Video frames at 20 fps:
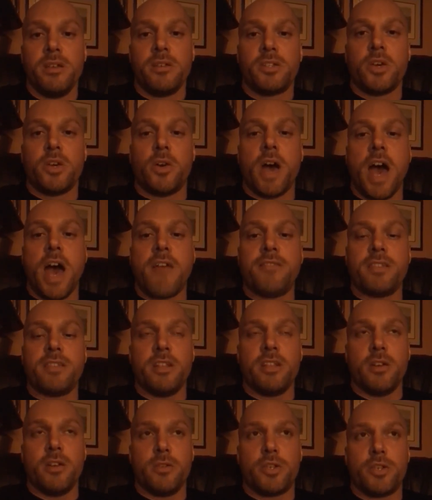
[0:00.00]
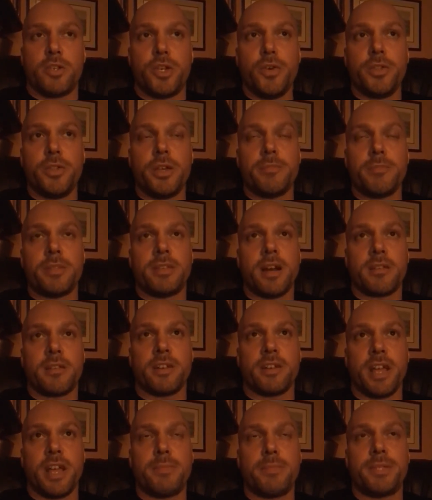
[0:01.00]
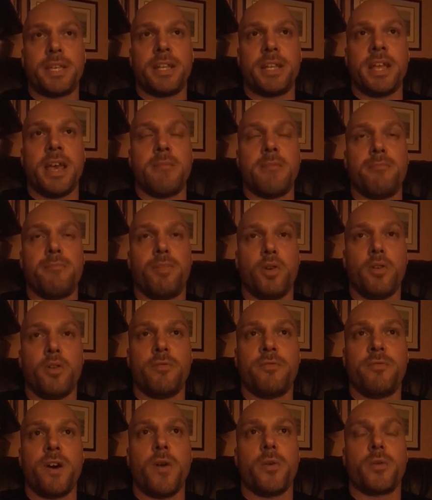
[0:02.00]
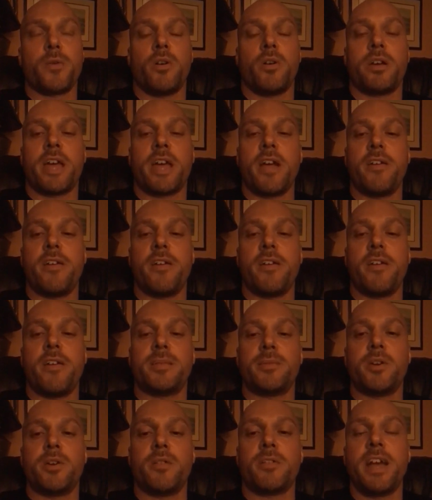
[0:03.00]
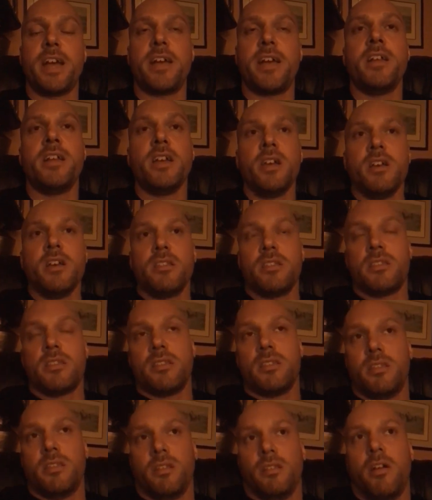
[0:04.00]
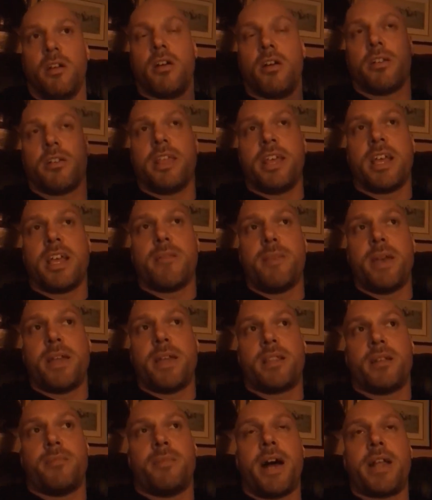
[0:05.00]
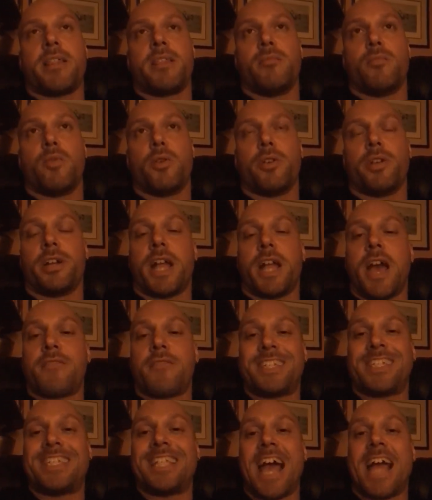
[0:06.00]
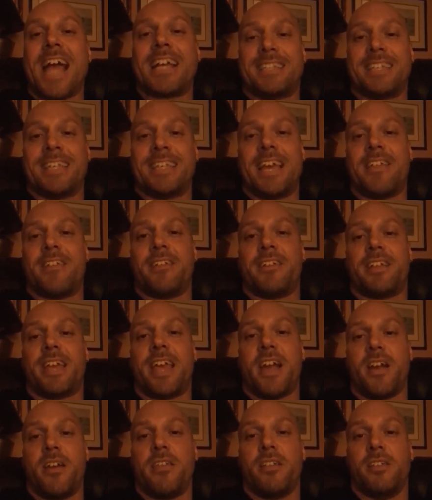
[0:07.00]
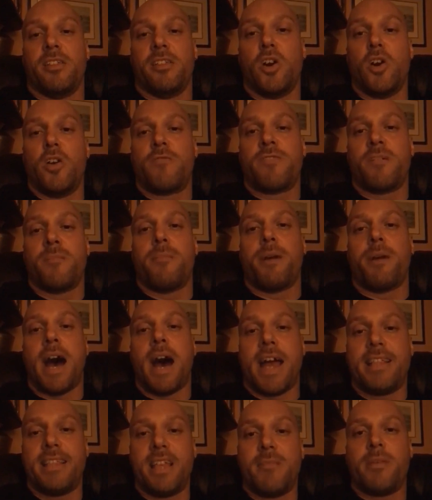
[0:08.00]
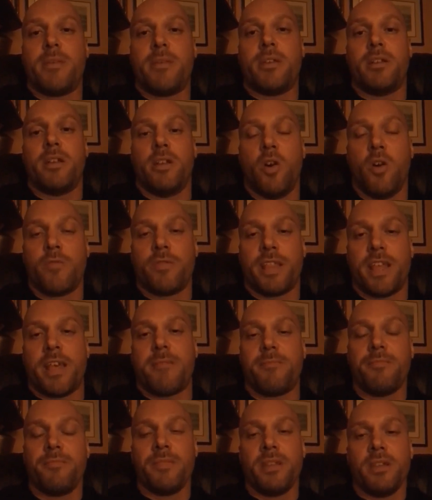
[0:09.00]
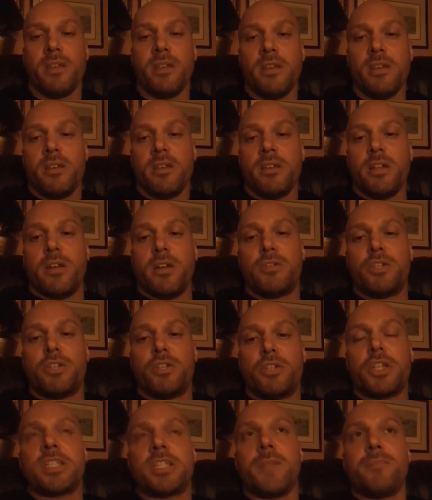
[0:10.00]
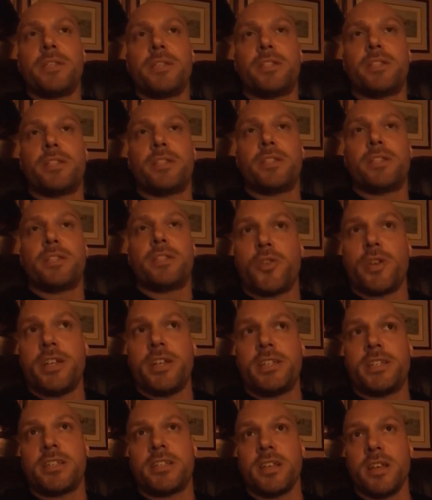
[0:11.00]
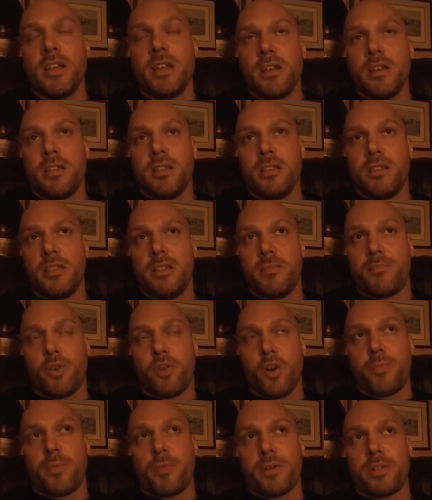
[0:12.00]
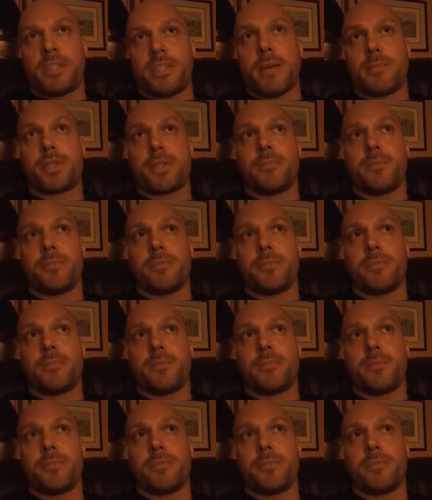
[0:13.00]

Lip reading: So, you know, cue them to tuck their hips in and pull forward while carrying something overhead. The longer they can make their body, the more they're going to have to stack it together to carry the load from behind them and over them. You know, just something to increase the proprioception.